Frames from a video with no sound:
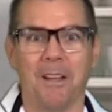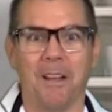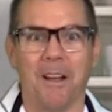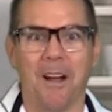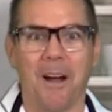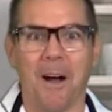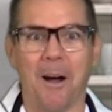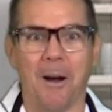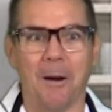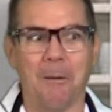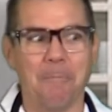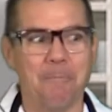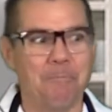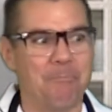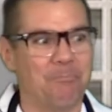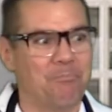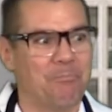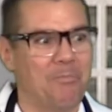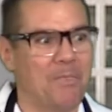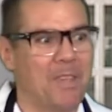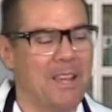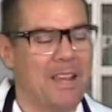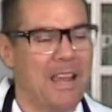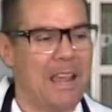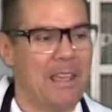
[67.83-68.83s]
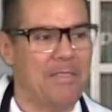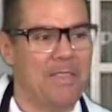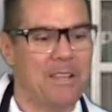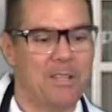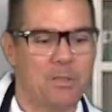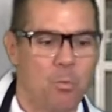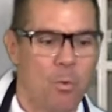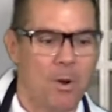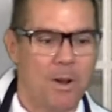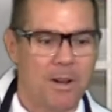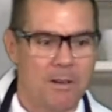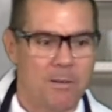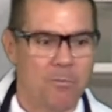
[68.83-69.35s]
And this
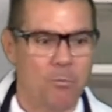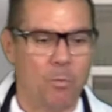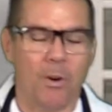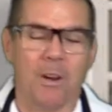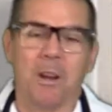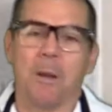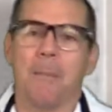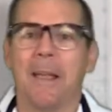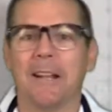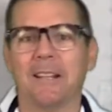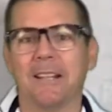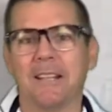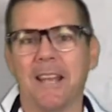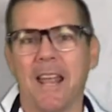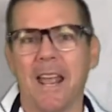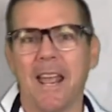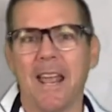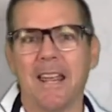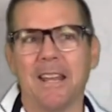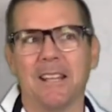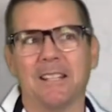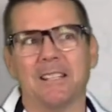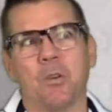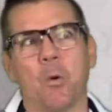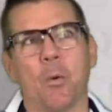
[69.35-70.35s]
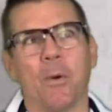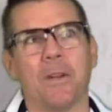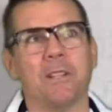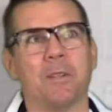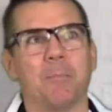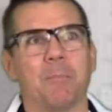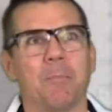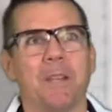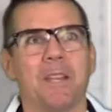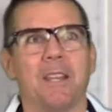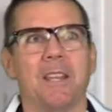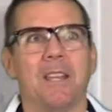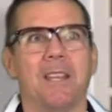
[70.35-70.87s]
one we're going to make today is going to
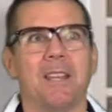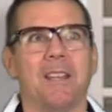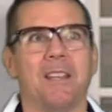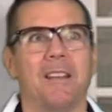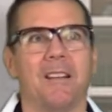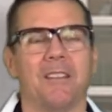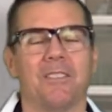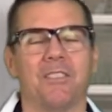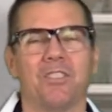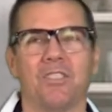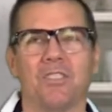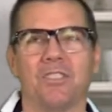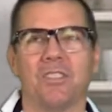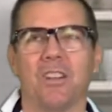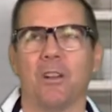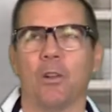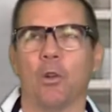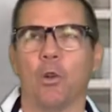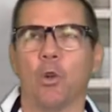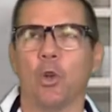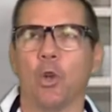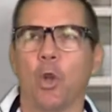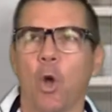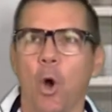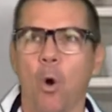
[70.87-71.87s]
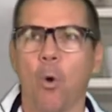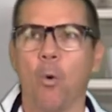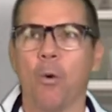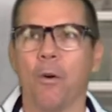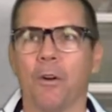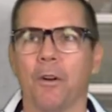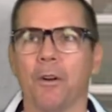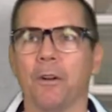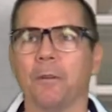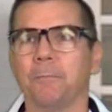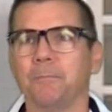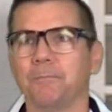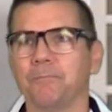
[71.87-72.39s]
be just a
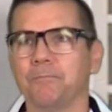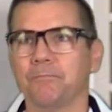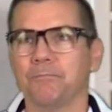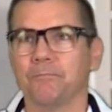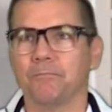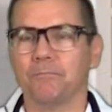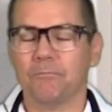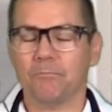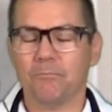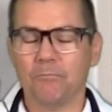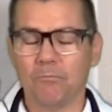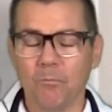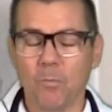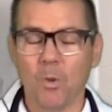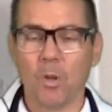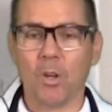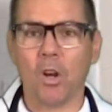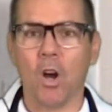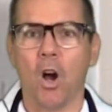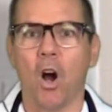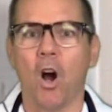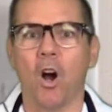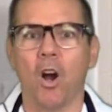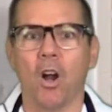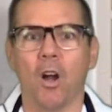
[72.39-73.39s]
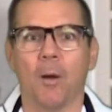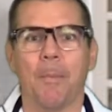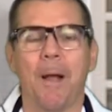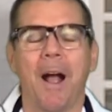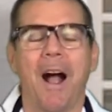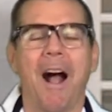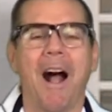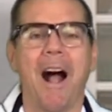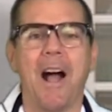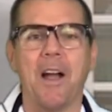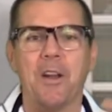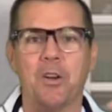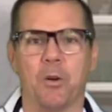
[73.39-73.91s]
lower carb,
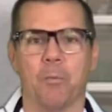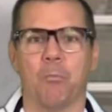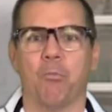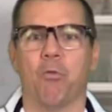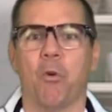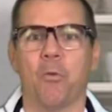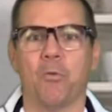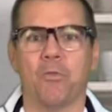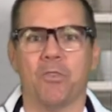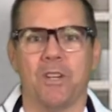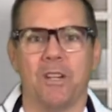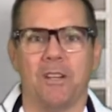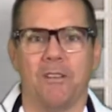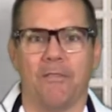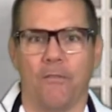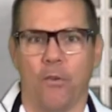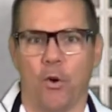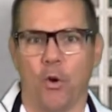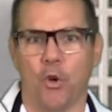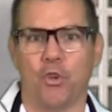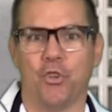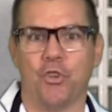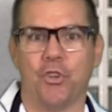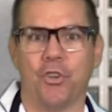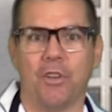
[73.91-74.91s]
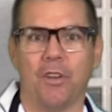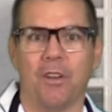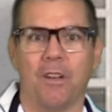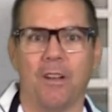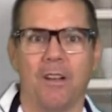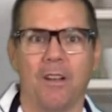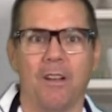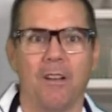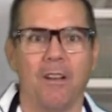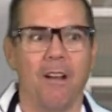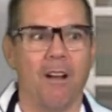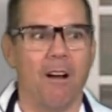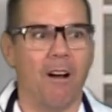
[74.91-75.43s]
higher protein version
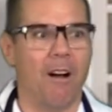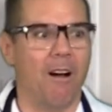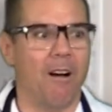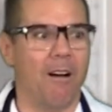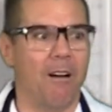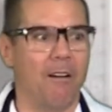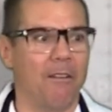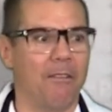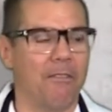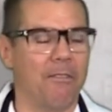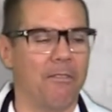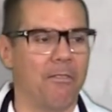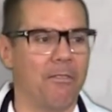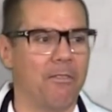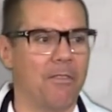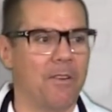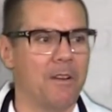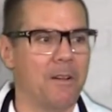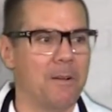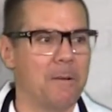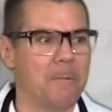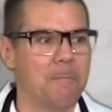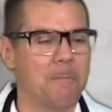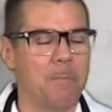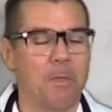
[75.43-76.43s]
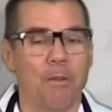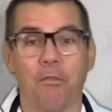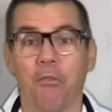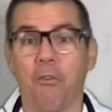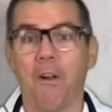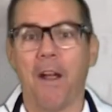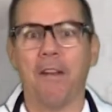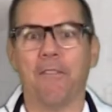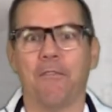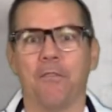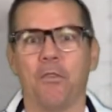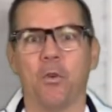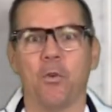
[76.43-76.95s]
of
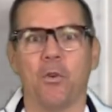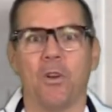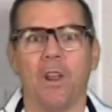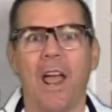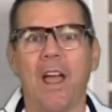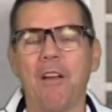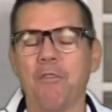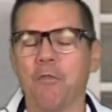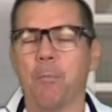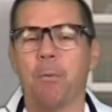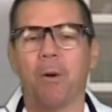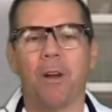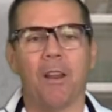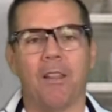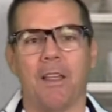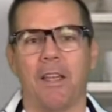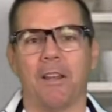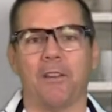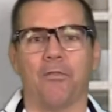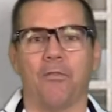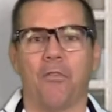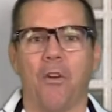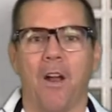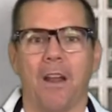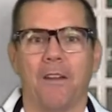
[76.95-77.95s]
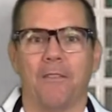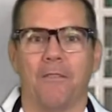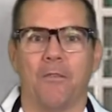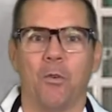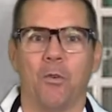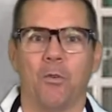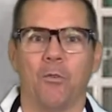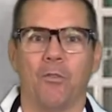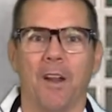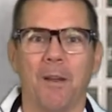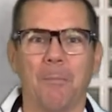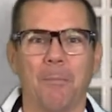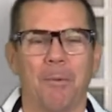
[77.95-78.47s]
fried food. Everybody likes fried
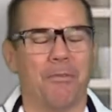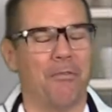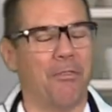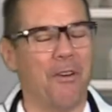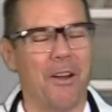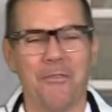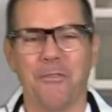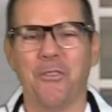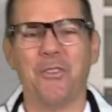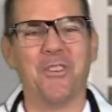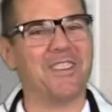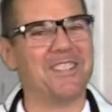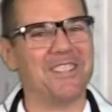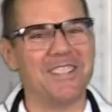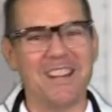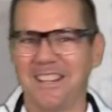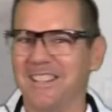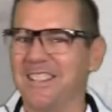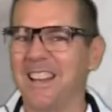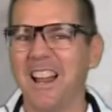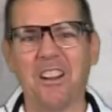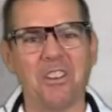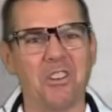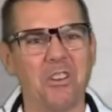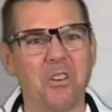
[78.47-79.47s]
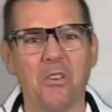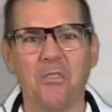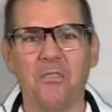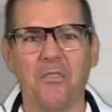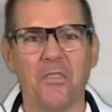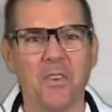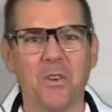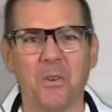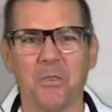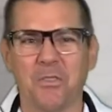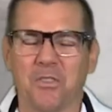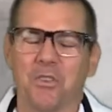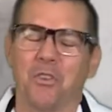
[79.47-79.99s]
food, right? But fried food it's not good for
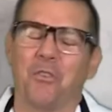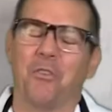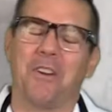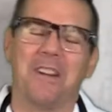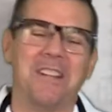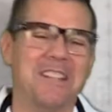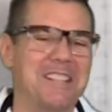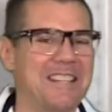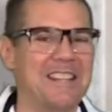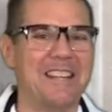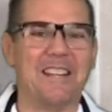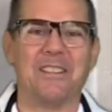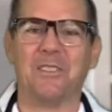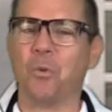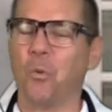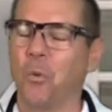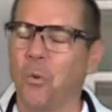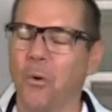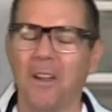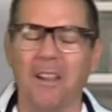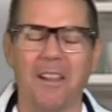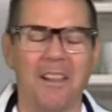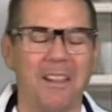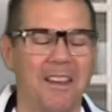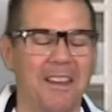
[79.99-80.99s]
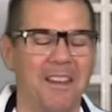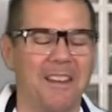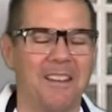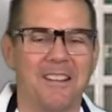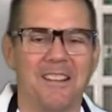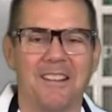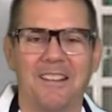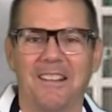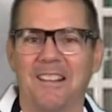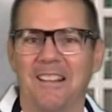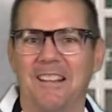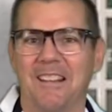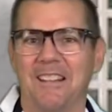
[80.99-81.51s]
you. It's greasy, it's oily,
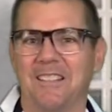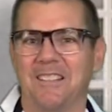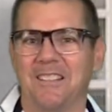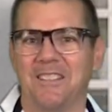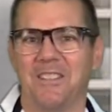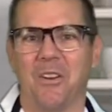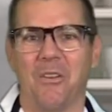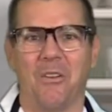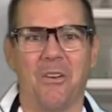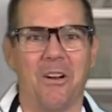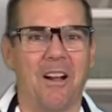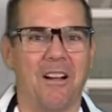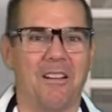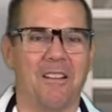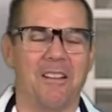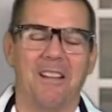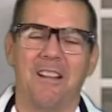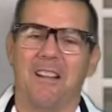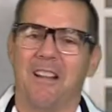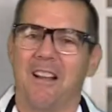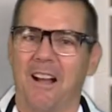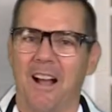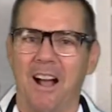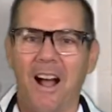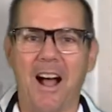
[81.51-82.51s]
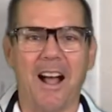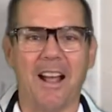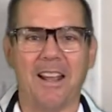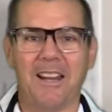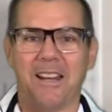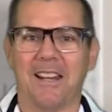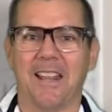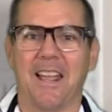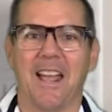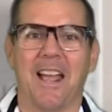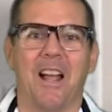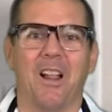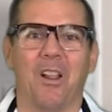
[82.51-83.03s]
it's high in
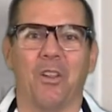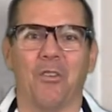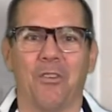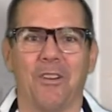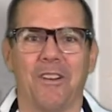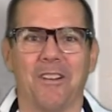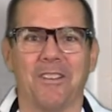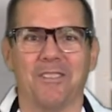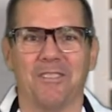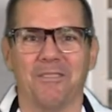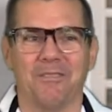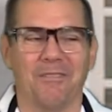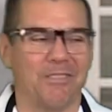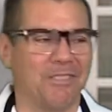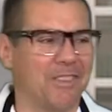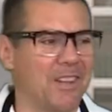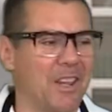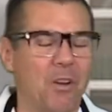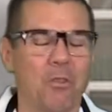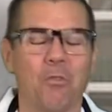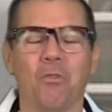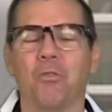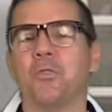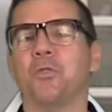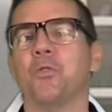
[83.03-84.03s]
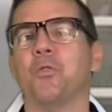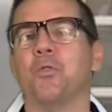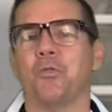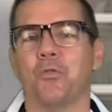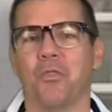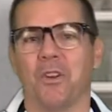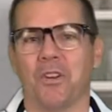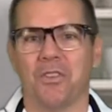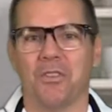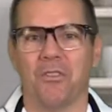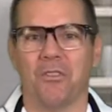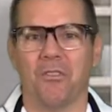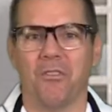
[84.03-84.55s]
calories, little
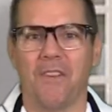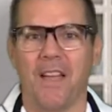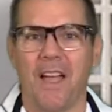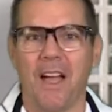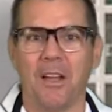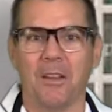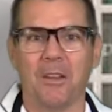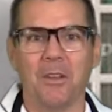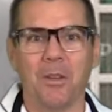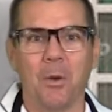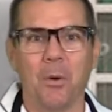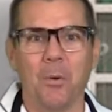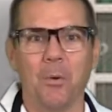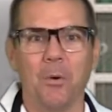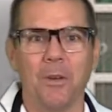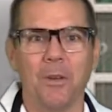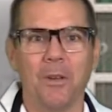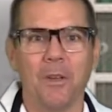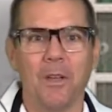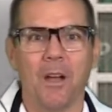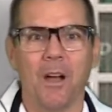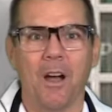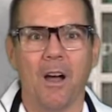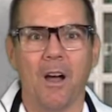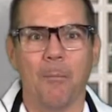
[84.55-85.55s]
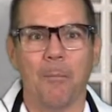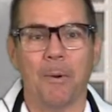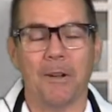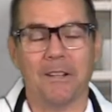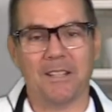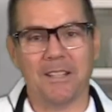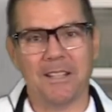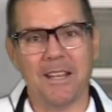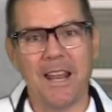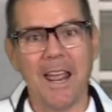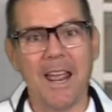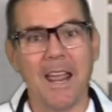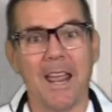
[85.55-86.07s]
nutritional value. But
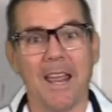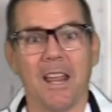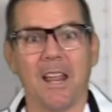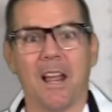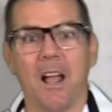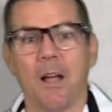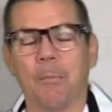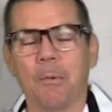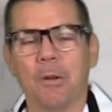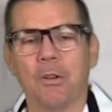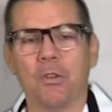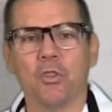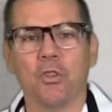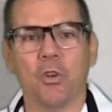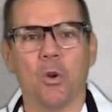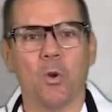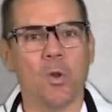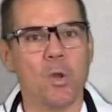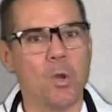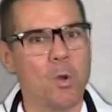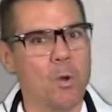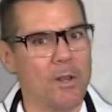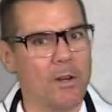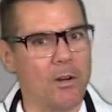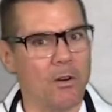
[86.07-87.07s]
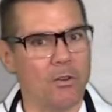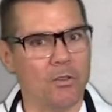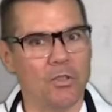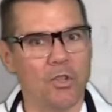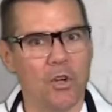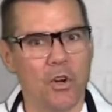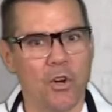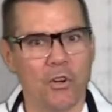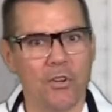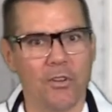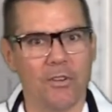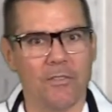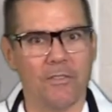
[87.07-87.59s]
today I'm going to show you an
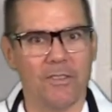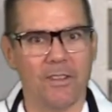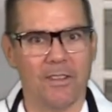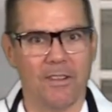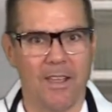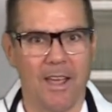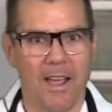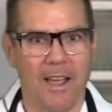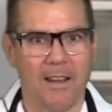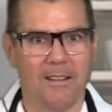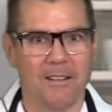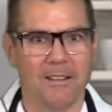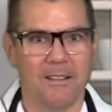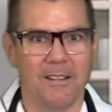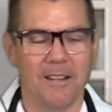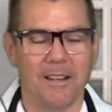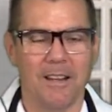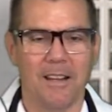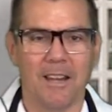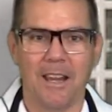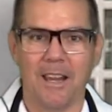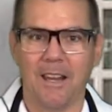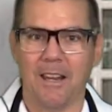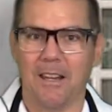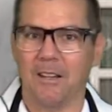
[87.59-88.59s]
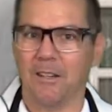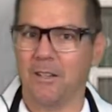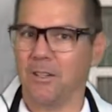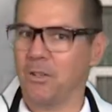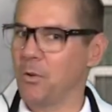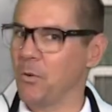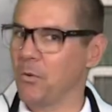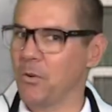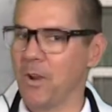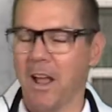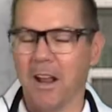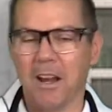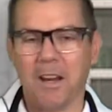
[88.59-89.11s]
alternative to that. And
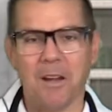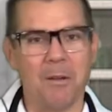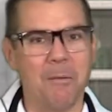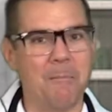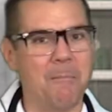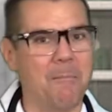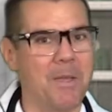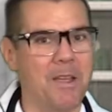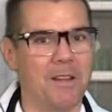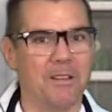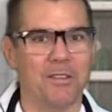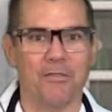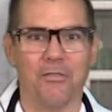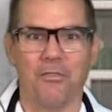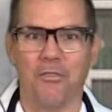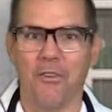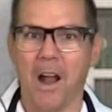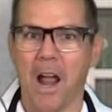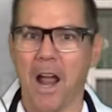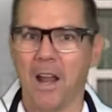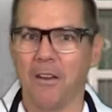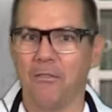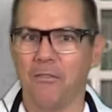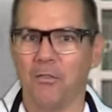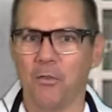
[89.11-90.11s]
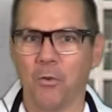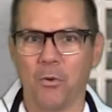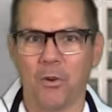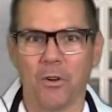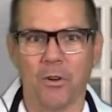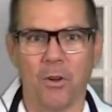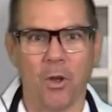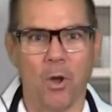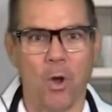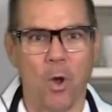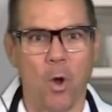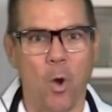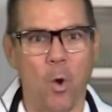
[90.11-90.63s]
you're not going to miss fried food at
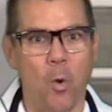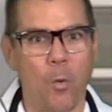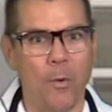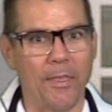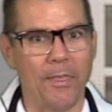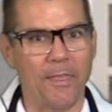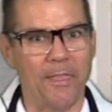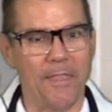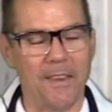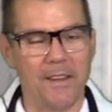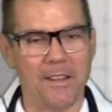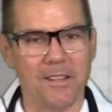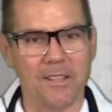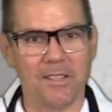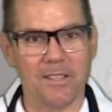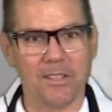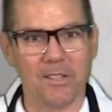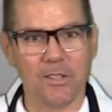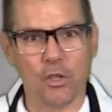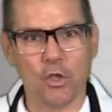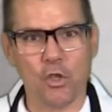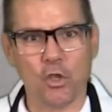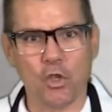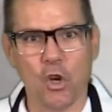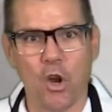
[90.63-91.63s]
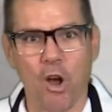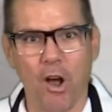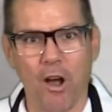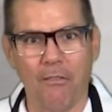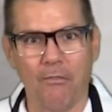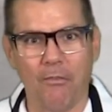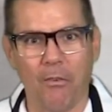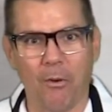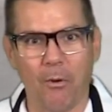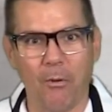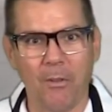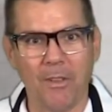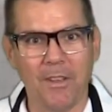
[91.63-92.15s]
all with this
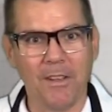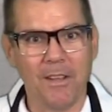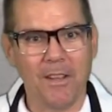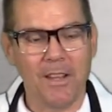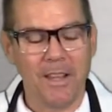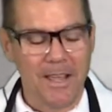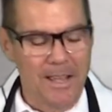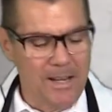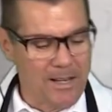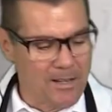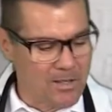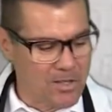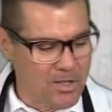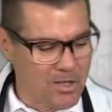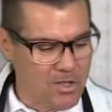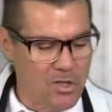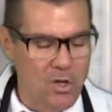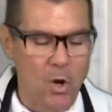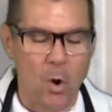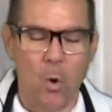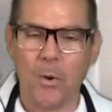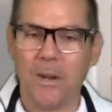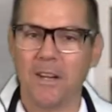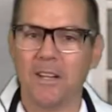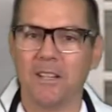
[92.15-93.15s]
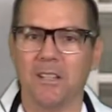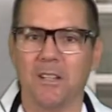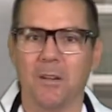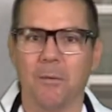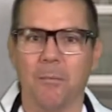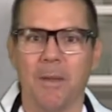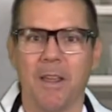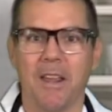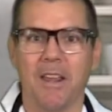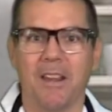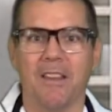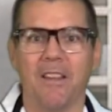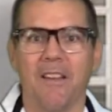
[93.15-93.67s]
truffle. And it's so easy to
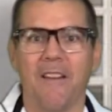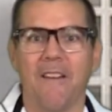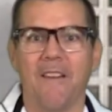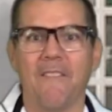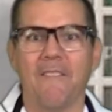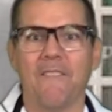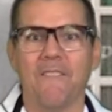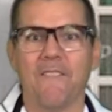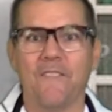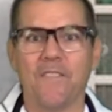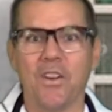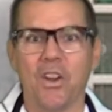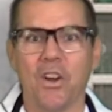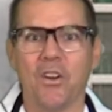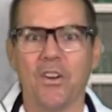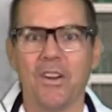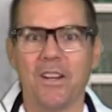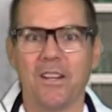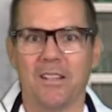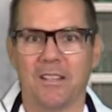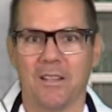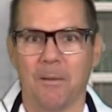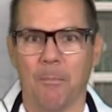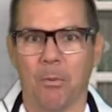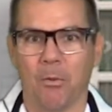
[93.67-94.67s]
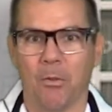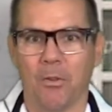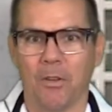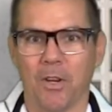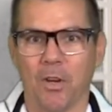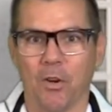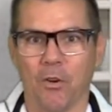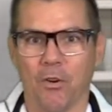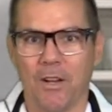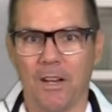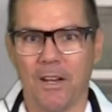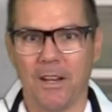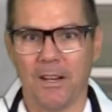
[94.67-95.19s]
make, very simple
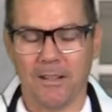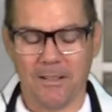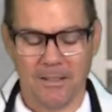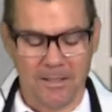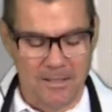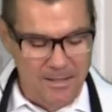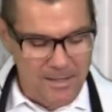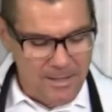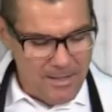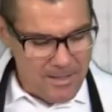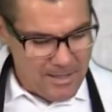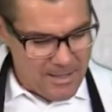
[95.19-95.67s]
ingredients.